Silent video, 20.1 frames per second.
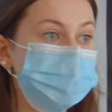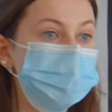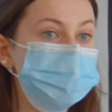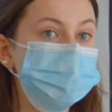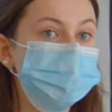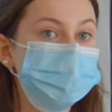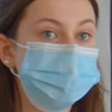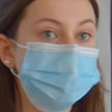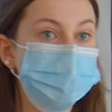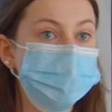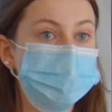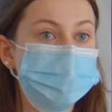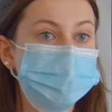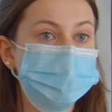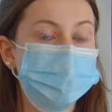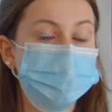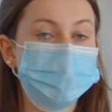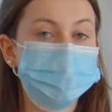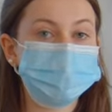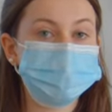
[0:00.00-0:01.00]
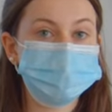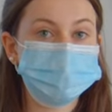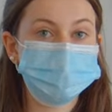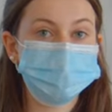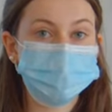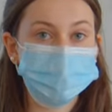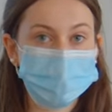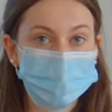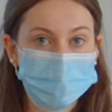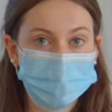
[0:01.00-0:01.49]
to
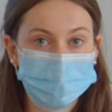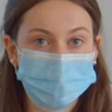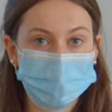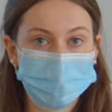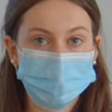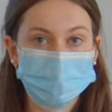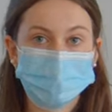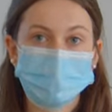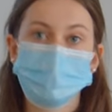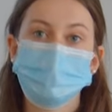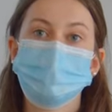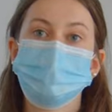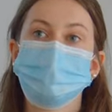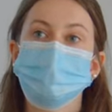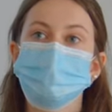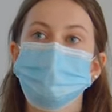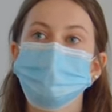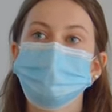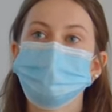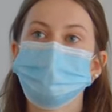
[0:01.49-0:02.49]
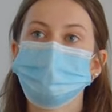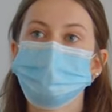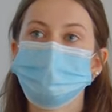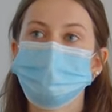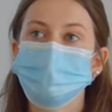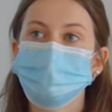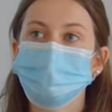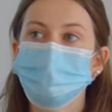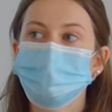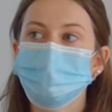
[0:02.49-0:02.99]
explore
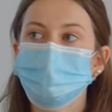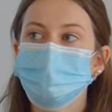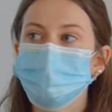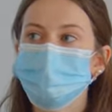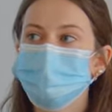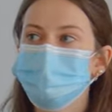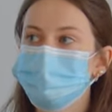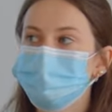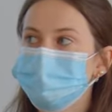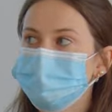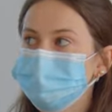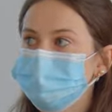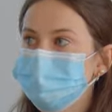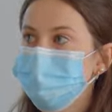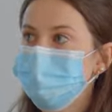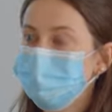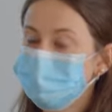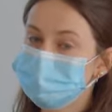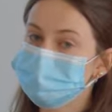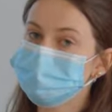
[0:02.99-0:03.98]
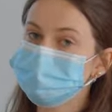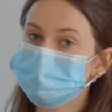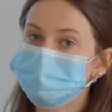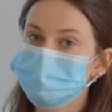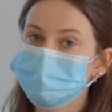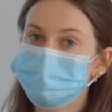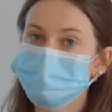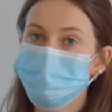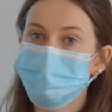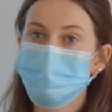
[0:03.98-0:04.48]
the ecology of
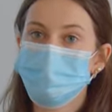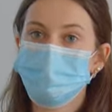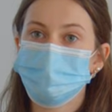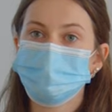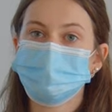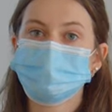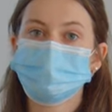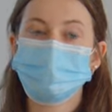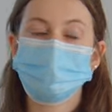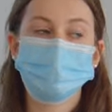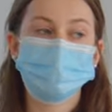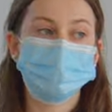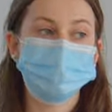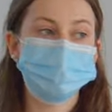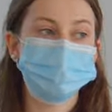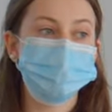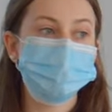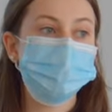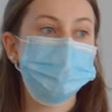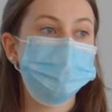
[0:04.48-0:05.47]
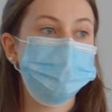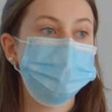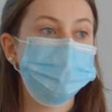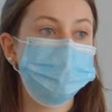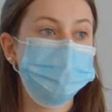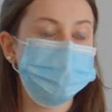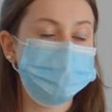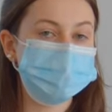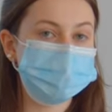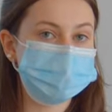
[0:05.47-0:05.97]
sloths and
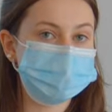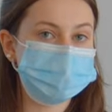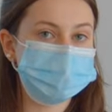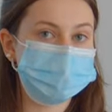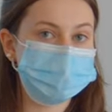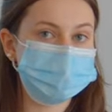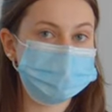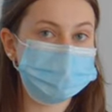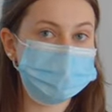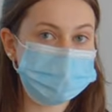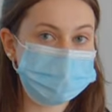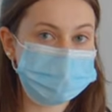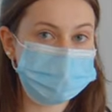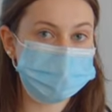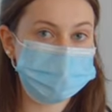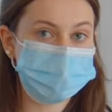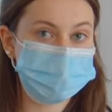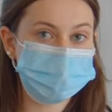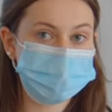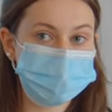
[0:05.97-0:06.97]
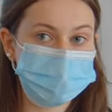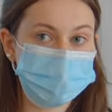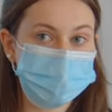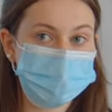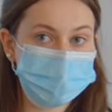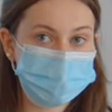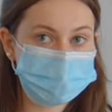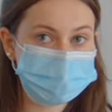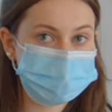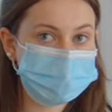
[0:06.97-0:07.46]
what these sites mean for
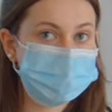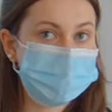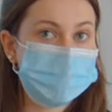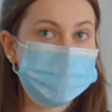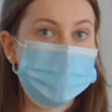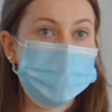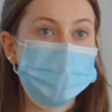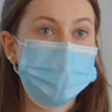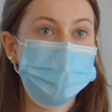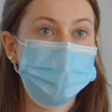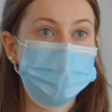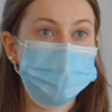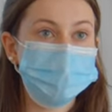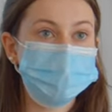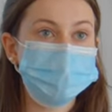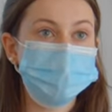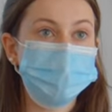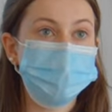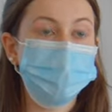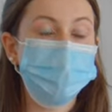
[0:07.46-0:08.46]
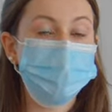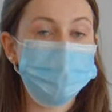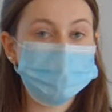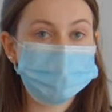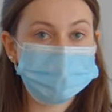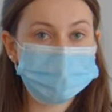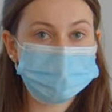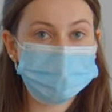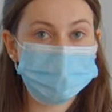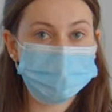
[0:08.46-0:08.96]
sloths. Uh, so I
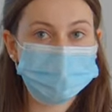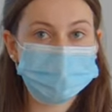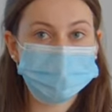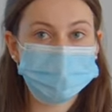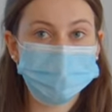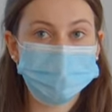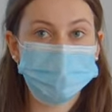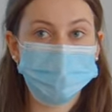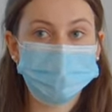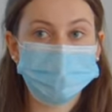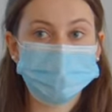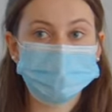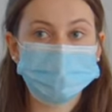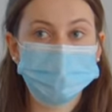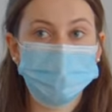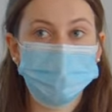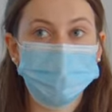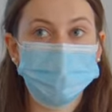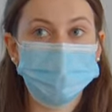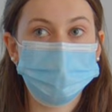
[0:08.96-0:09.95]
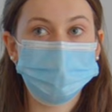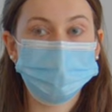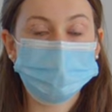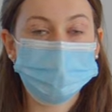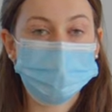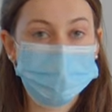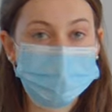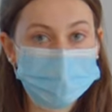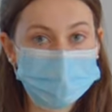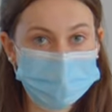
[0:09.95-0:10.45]
decided to focus on
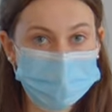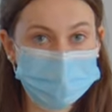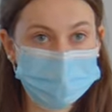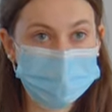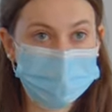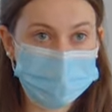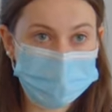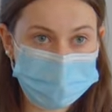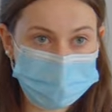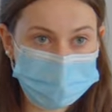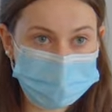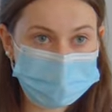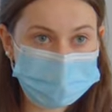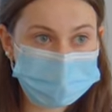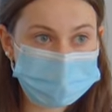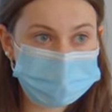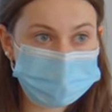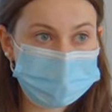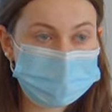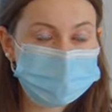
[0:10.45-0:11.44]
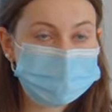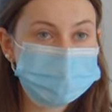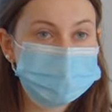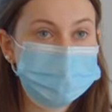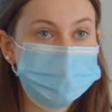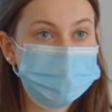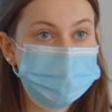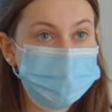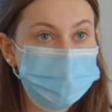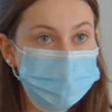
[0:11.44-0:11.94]
behavior patterns.
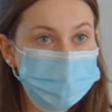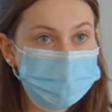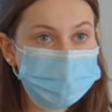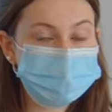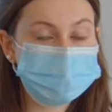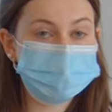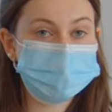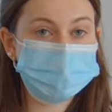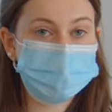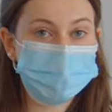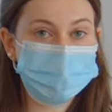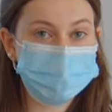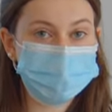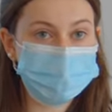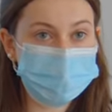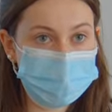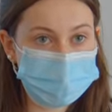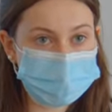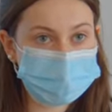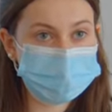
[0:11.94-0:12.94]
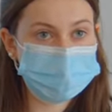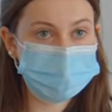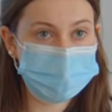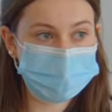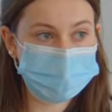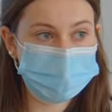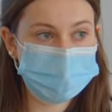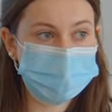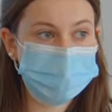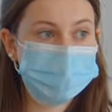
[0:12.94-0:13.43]
So the purpose of my
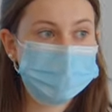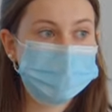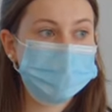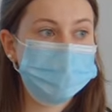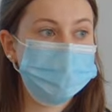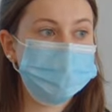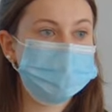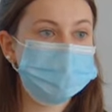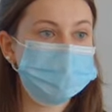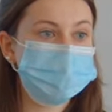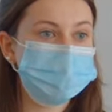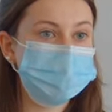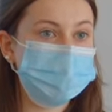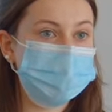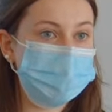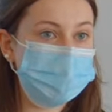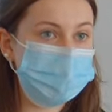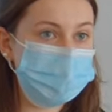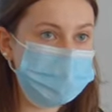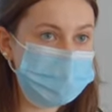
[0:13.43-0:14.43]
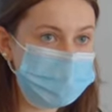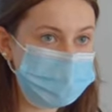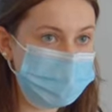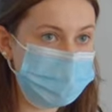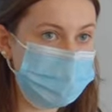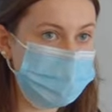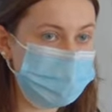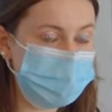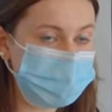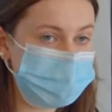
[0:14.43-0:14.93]
study was to
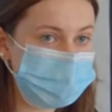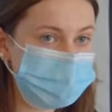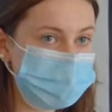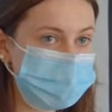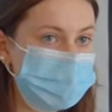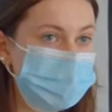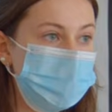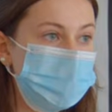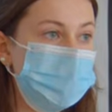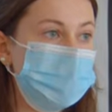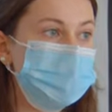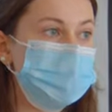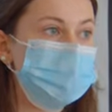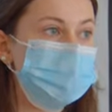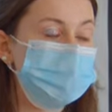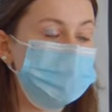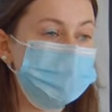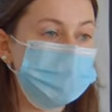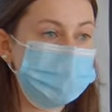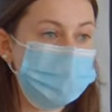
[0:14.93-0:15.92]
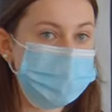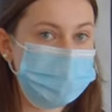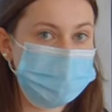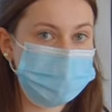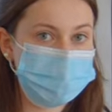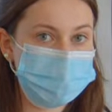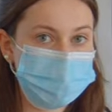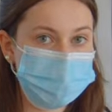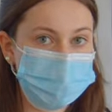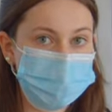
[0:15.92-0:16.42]
analyze the
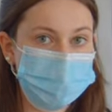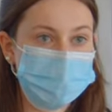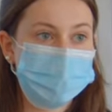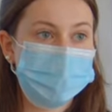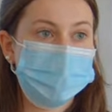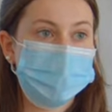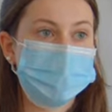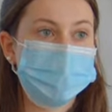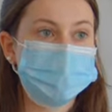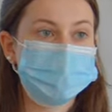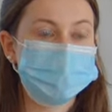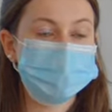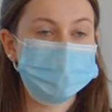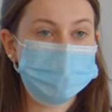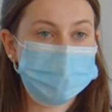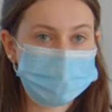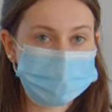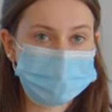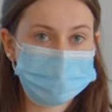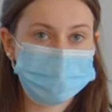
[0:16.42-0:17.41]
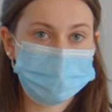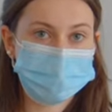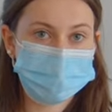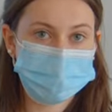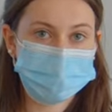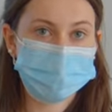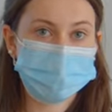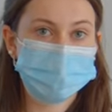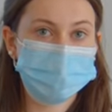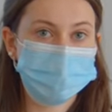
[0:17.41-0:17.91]
behavior and classify
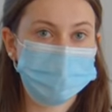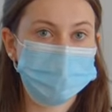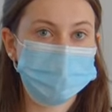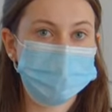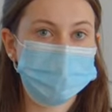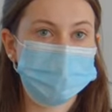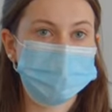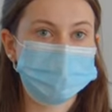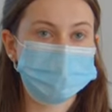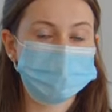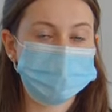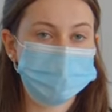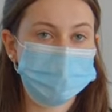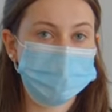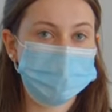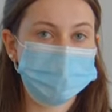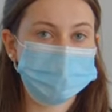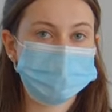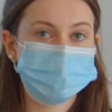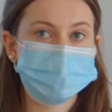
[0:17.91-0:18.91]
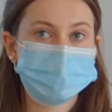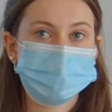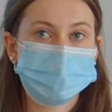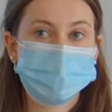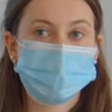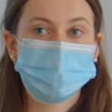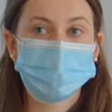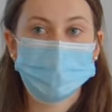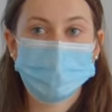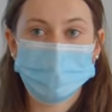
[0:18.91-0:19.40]
the behavior of sloths
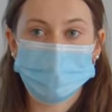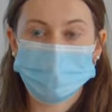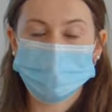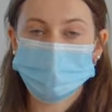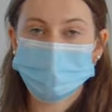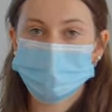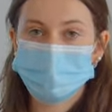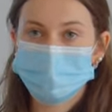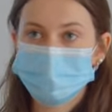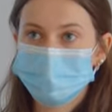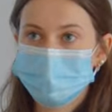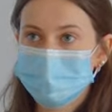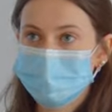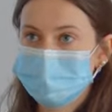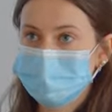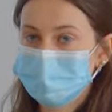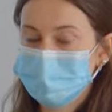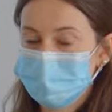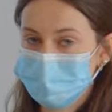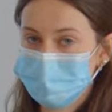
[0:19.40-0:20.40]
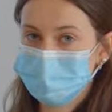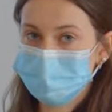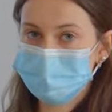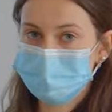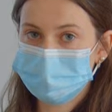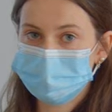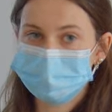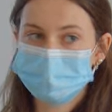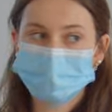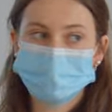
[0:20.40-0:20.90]
at mineral
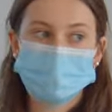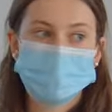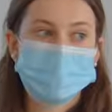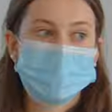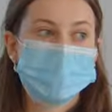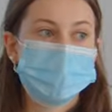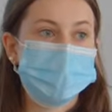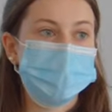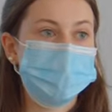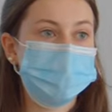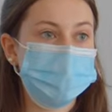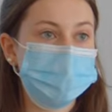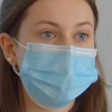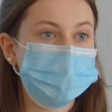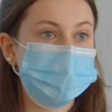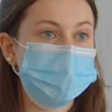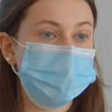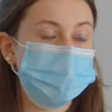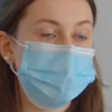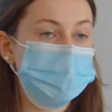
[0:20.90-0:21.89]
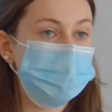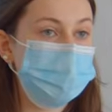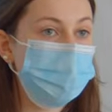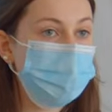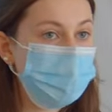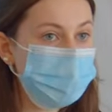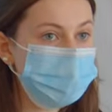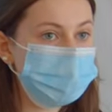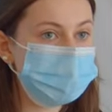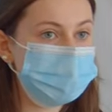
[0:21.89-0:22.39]
licks. And I
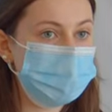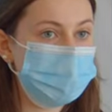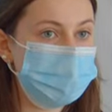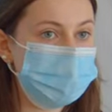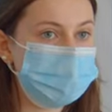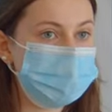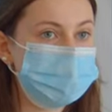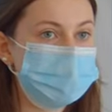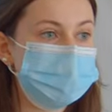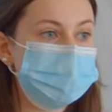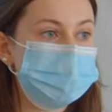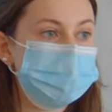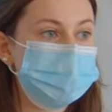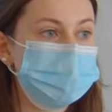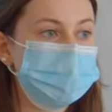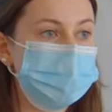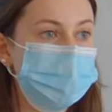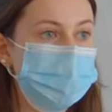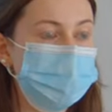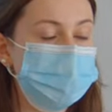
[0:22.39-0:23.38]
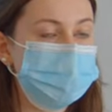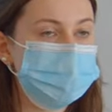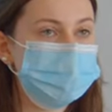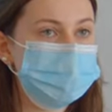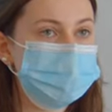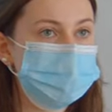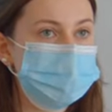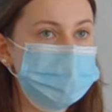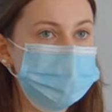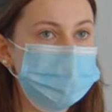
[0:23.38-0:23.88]
hypothesized
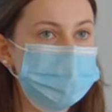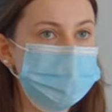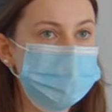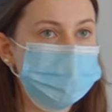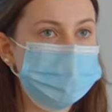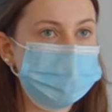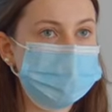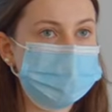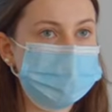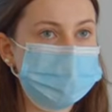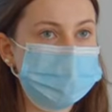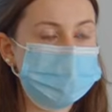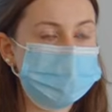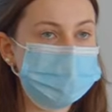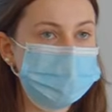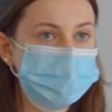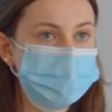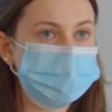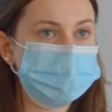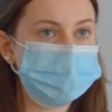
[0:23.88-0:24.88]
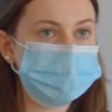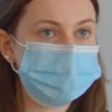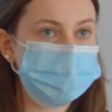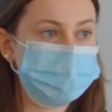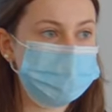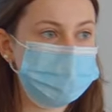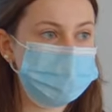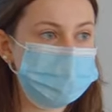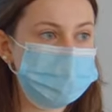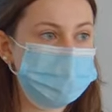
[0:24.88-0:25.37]
that there would be increased
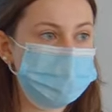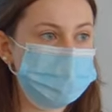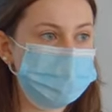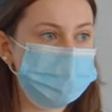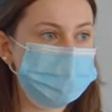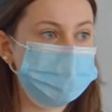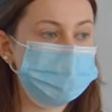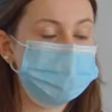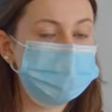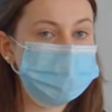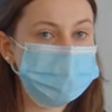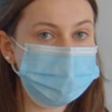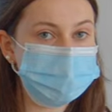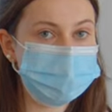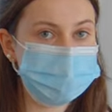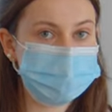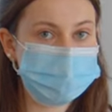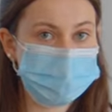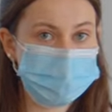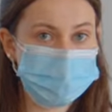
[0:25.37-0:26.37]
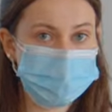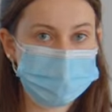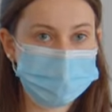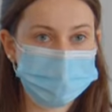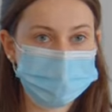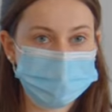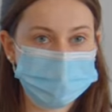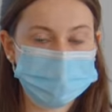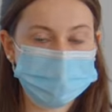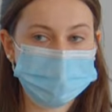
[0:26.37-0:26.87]
levels of vigilant
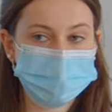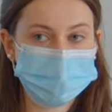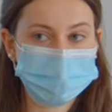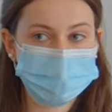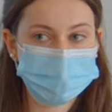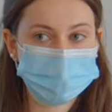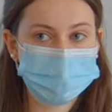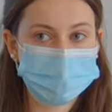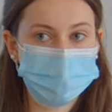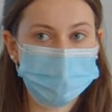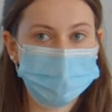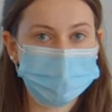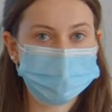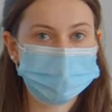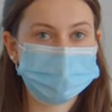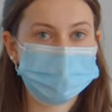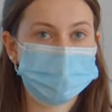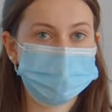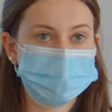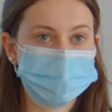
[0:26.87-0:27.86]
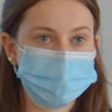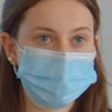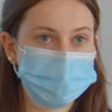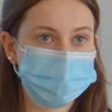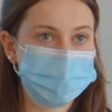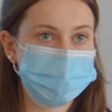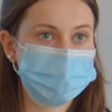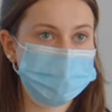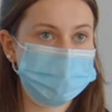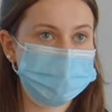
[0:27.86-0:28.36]
behavior seen in sloths at the
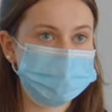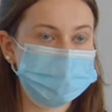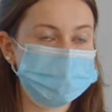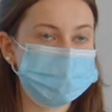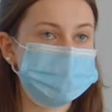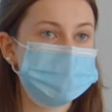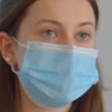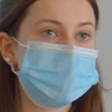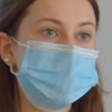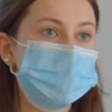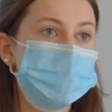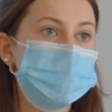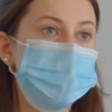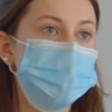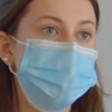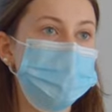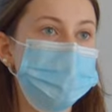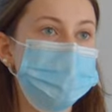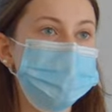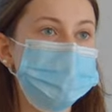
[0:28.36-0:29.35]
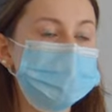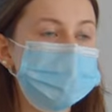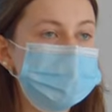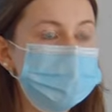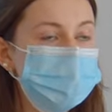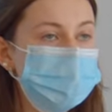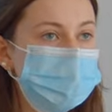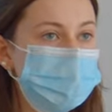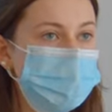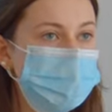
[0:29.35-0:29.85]
mineral licks. Um, this
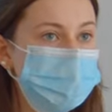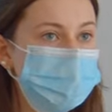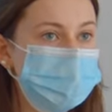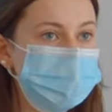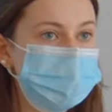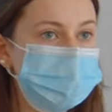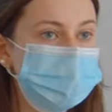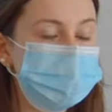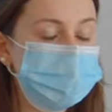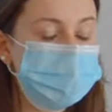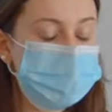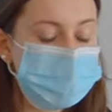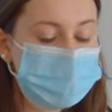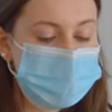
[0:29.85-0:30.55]
is because